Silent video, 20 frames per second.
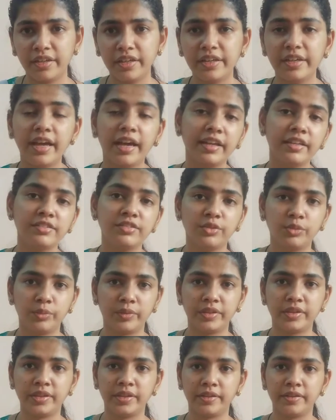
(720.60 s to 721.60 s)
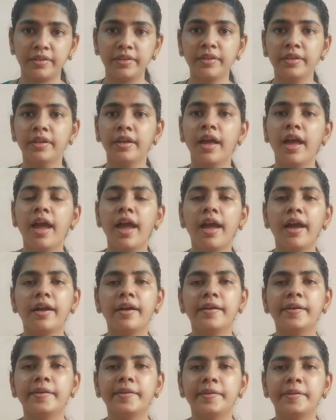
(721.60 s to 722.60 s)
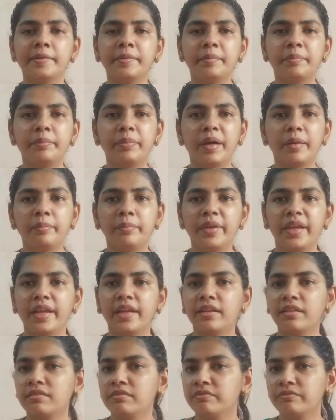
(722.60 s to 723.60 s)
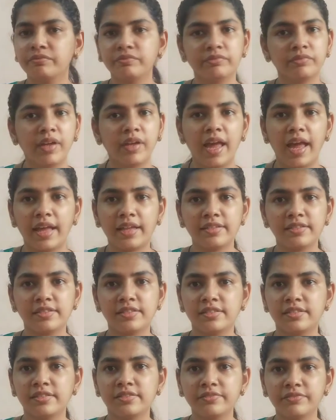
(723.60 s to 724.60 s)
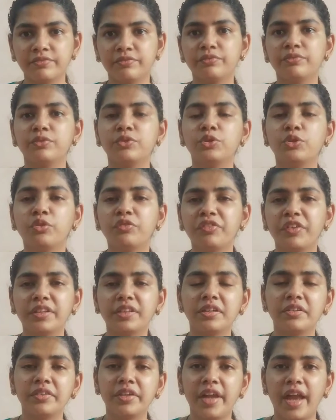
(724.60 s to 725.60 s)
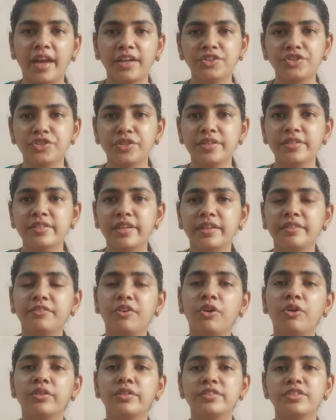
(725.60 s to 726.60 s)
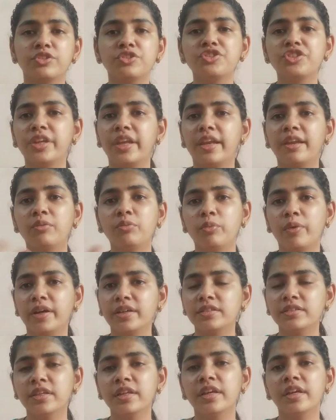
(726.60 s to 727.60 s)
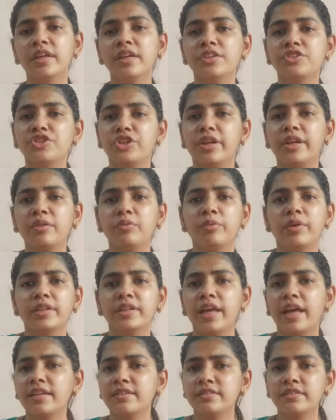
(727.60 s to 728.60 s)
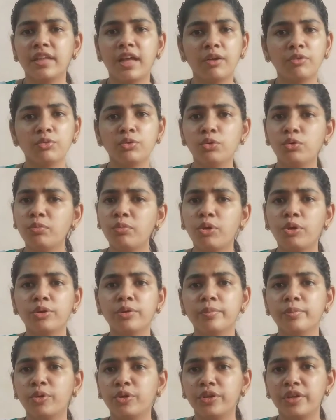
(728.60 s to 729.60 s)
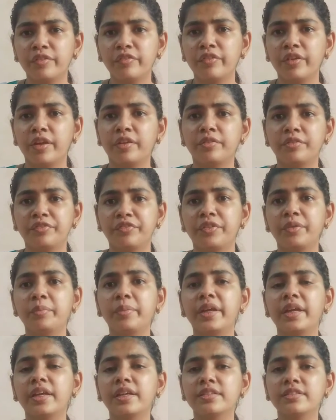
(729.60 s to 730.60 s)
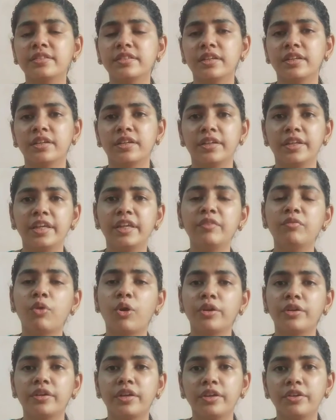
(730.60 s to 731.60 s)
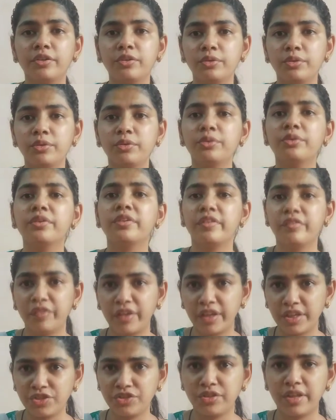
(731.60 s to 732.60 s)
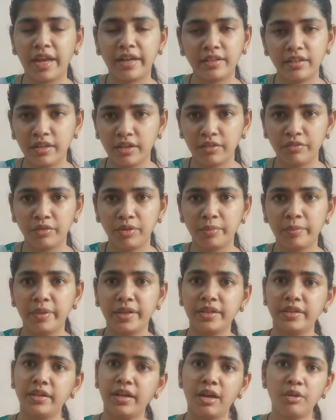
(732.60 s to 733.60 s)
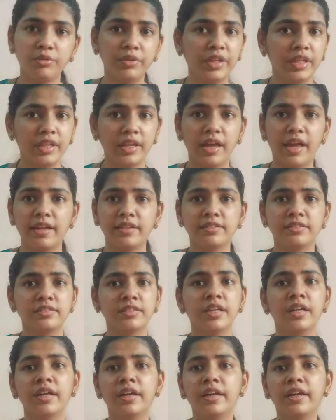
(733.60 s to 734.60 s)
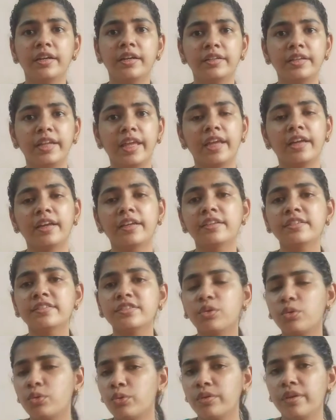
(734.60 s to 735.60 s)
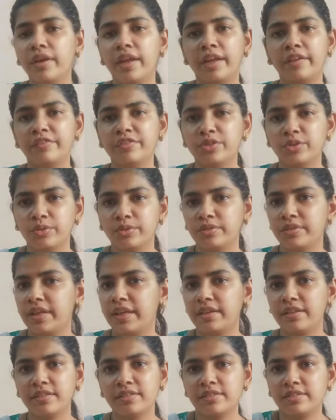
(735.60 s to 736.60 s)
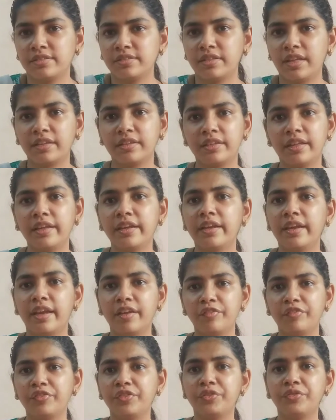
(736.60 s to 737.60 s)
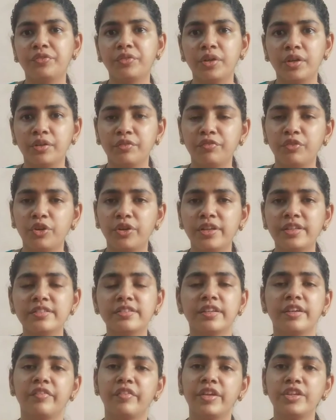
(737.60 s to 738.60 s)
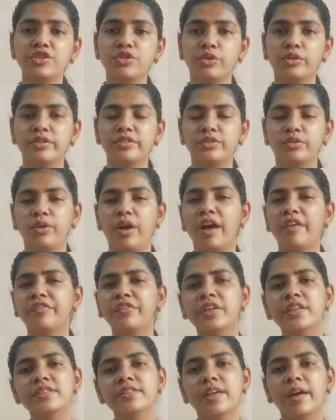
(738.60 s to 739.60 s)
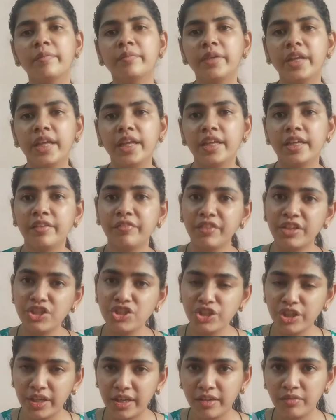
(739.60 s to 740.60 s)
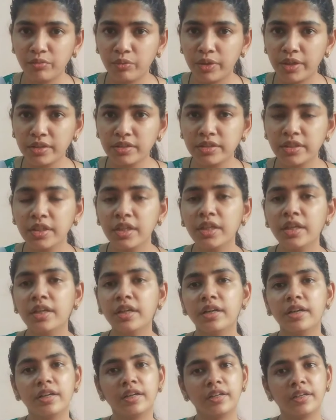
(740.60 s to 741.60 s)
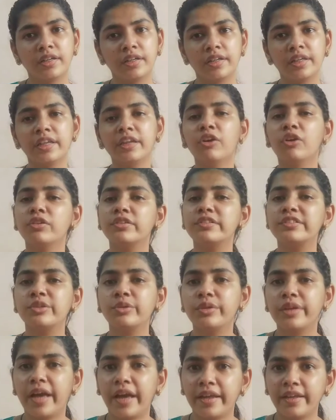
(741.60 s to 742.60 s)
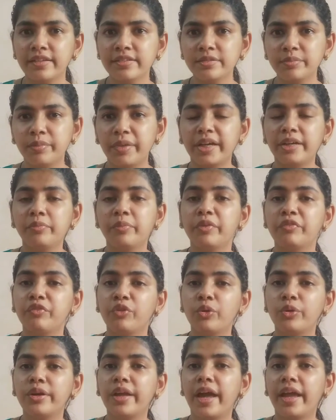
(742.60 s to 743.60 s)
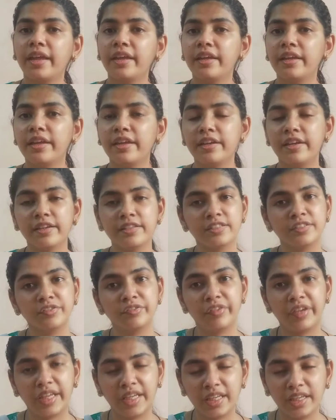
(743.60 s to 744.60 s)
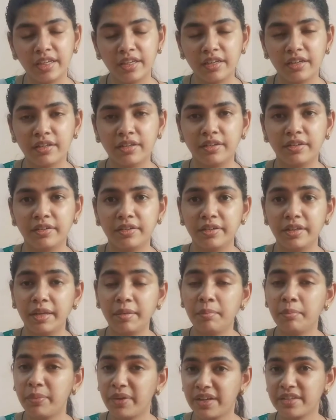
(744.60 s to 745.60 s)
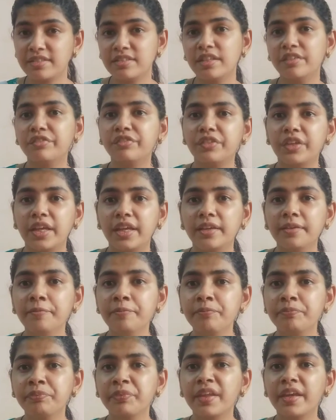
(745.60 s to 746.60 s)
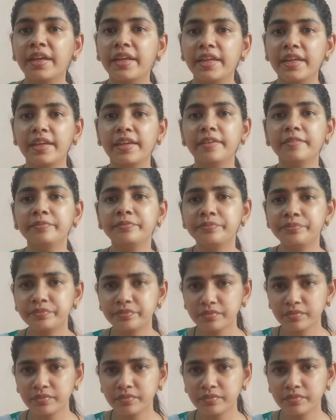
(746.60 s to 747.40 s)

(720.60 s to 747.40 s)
He dies over there. Public has no further reactions, and also Chillingworth has now no more motive left, because he wanted to revenge that lover, but now he has taken his own life, so there is nothing left for his revenge also. After some day, even Chillingworth, he also dies, but before dying he does very impressive thing. He